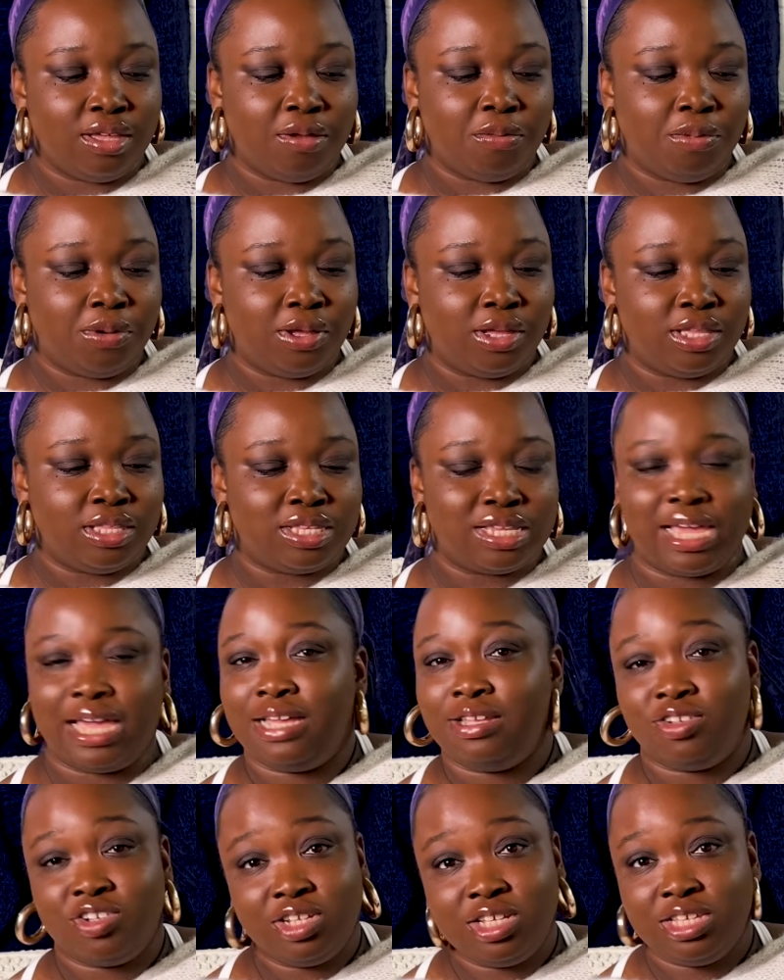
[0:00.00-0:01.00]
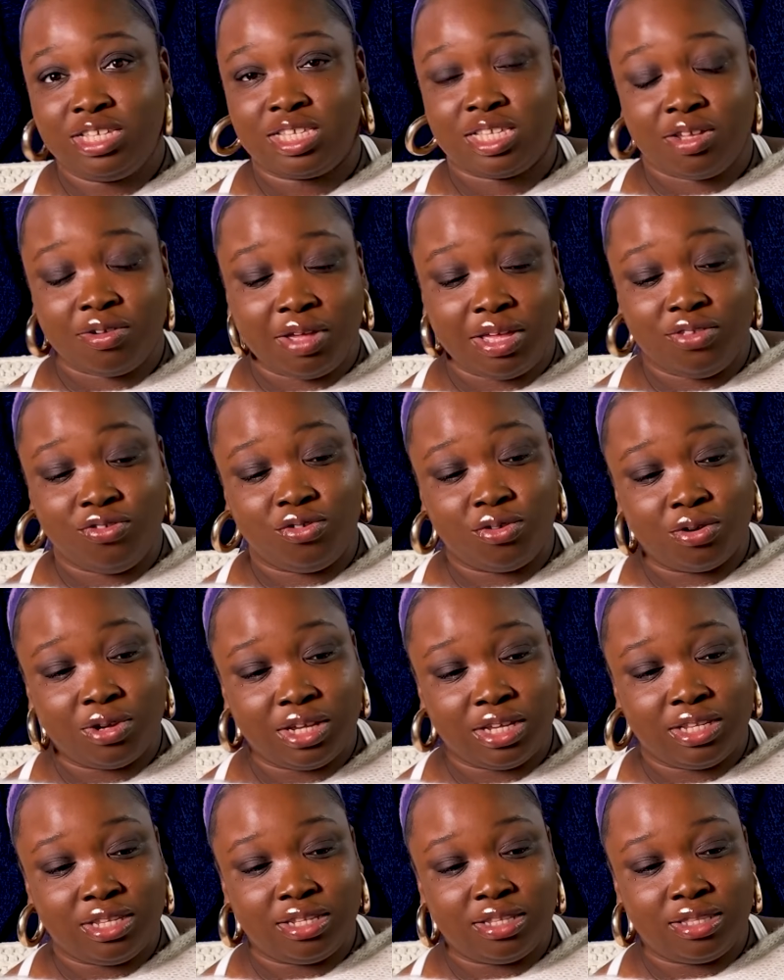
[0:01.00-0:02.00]
But I actually still
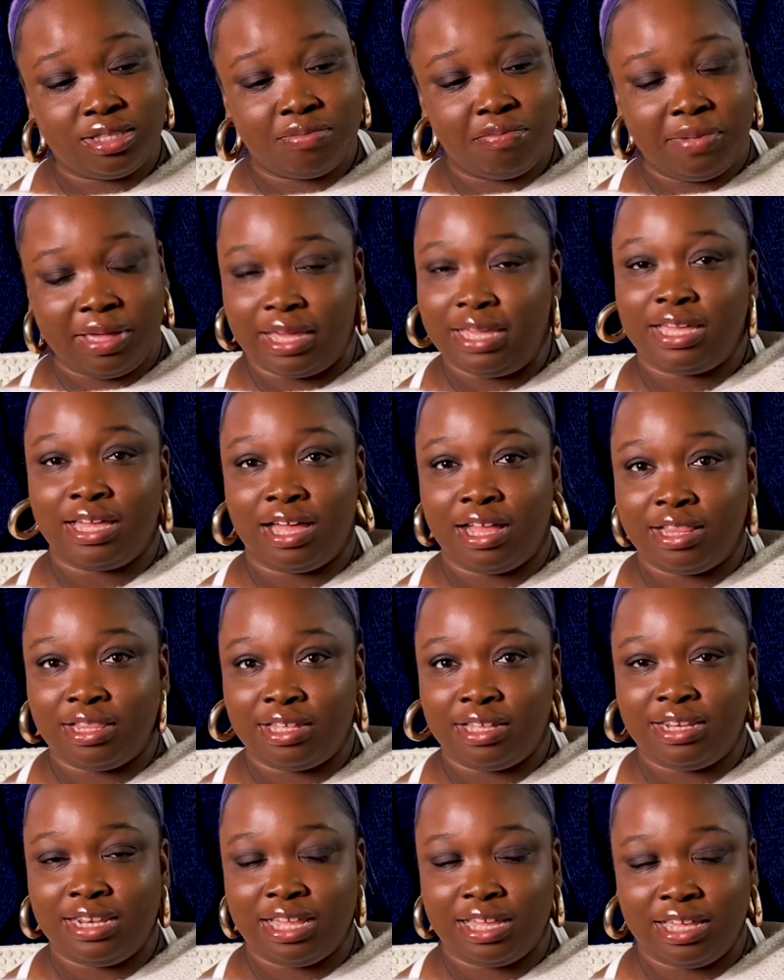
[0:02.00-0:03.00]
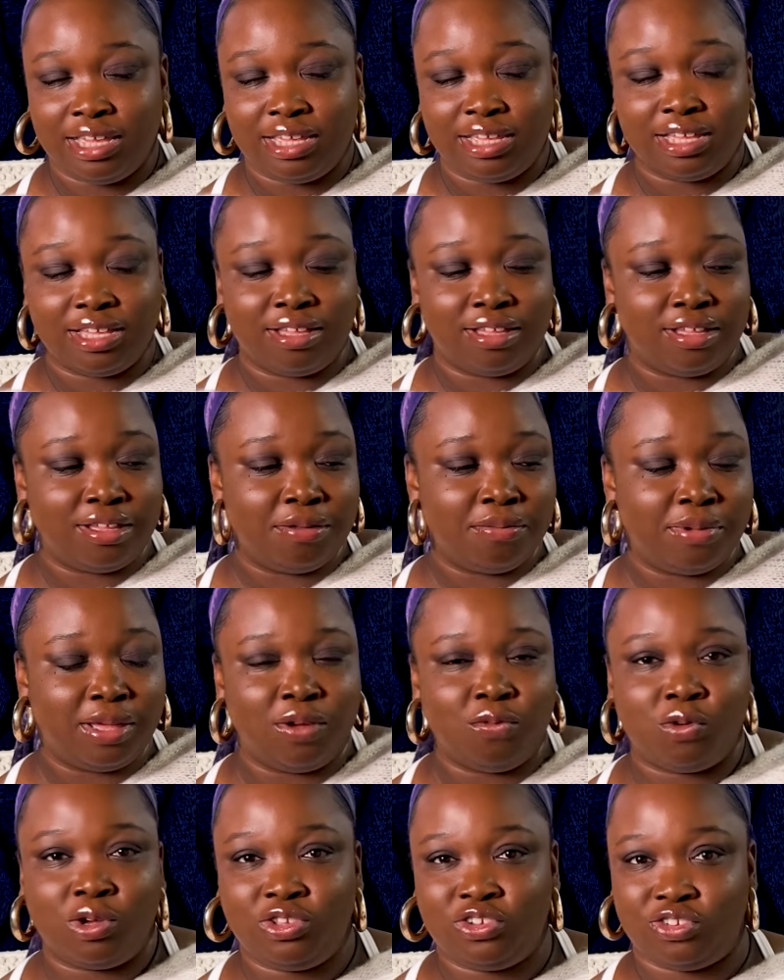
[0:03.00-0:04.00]
enjoyed the Met Gala night. I
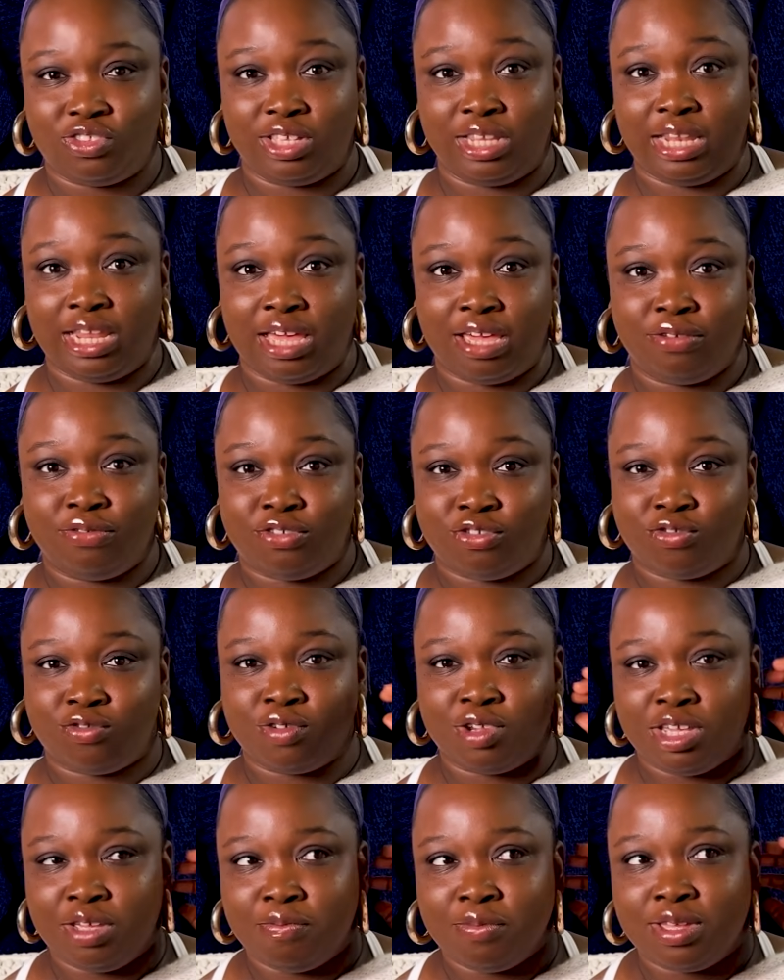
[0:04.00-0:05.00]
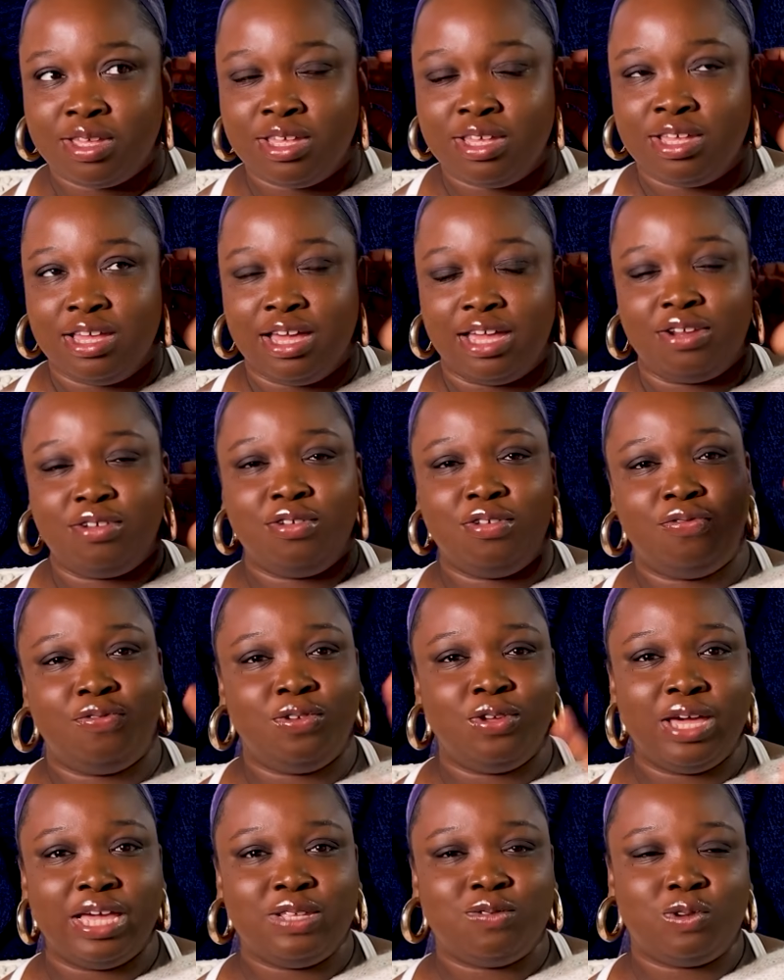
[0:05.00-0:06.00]
watched the live stream. I don't know if
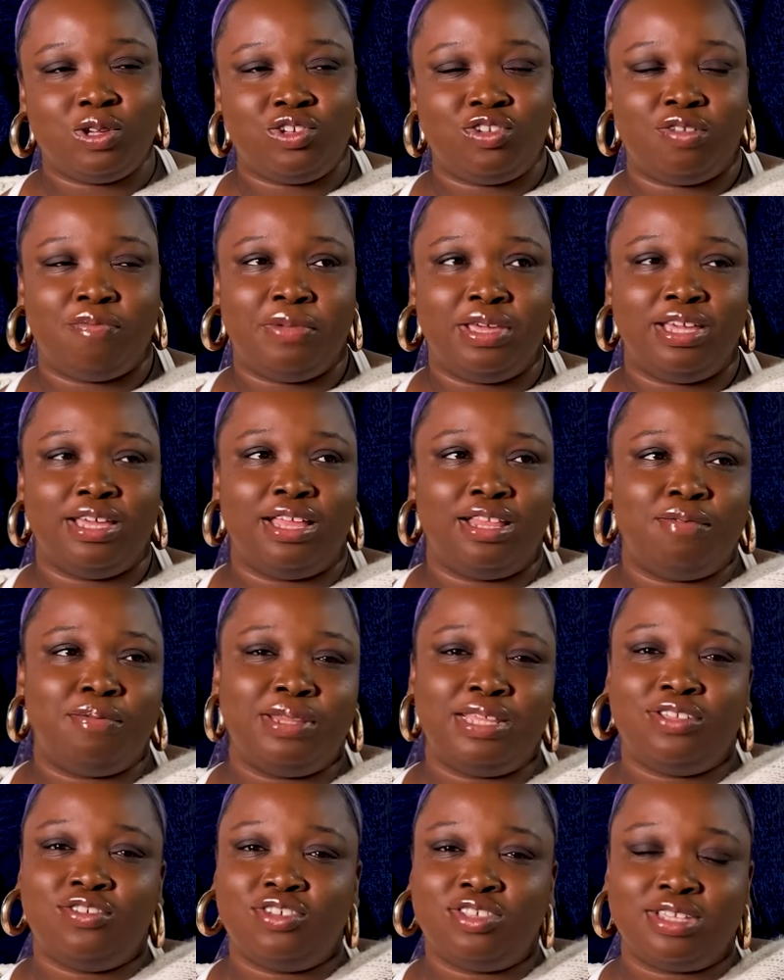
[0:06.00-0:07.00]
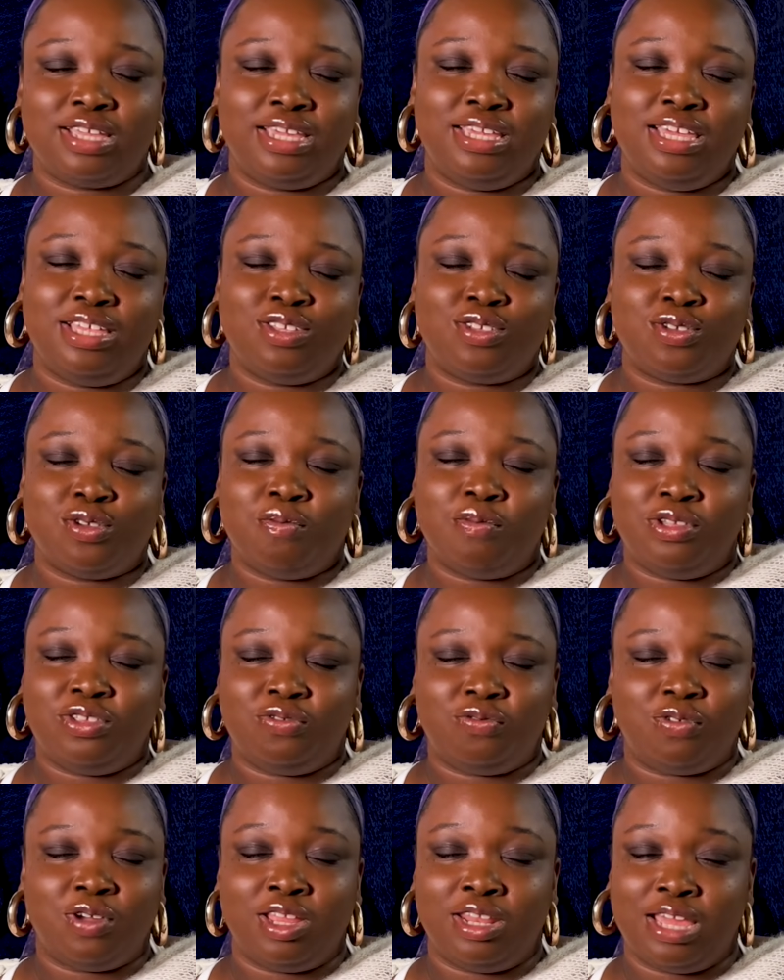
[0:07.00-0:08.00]
you guys watched the Met Gala, but I get so much
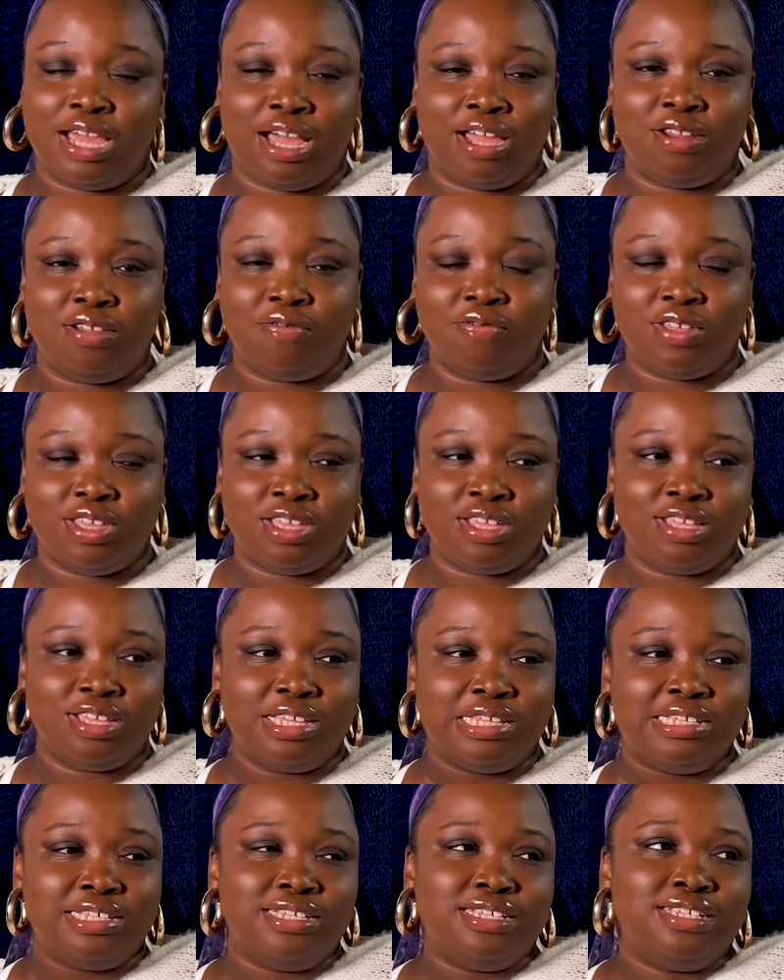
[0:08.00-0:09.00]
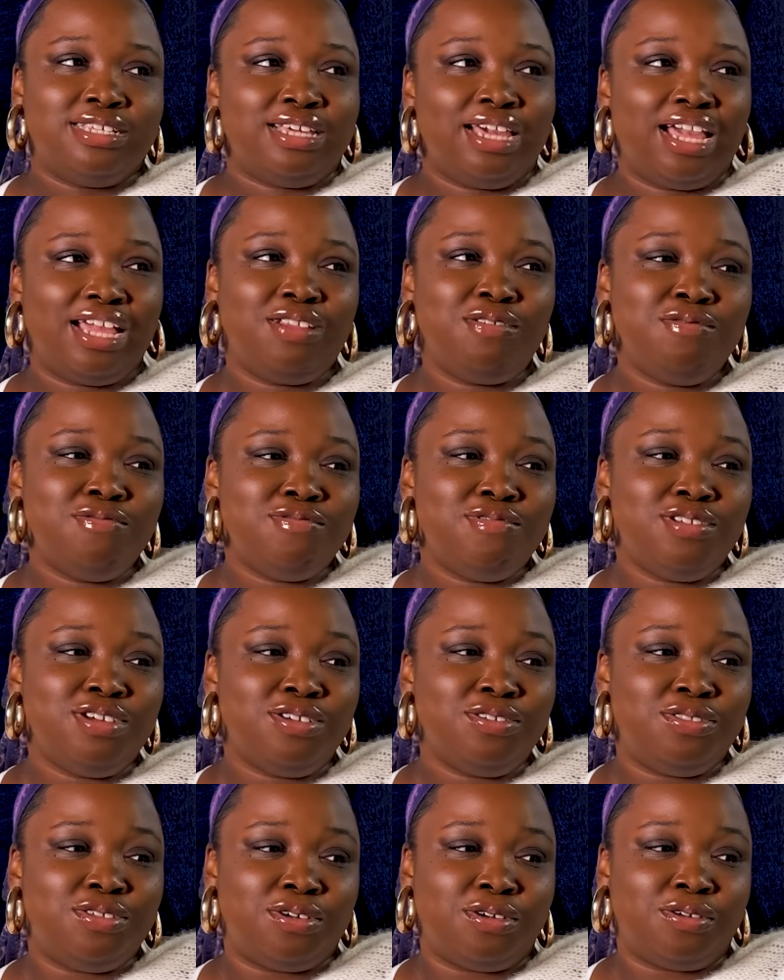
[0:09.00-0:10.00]
fun out of it. I don't
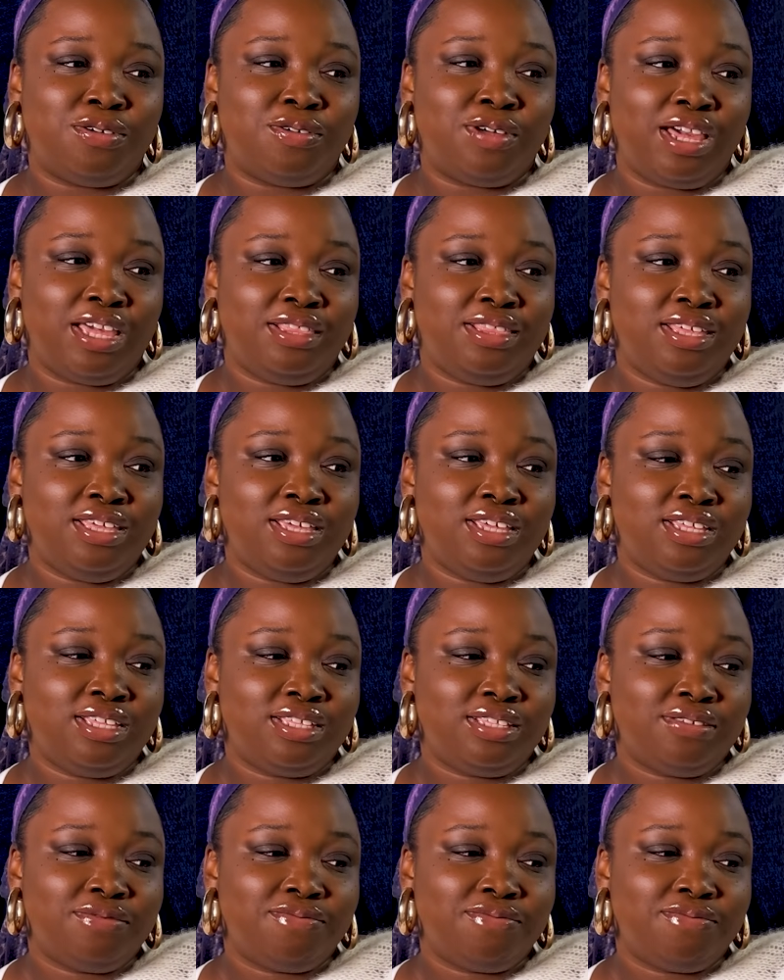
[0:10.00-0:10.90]
know though. I think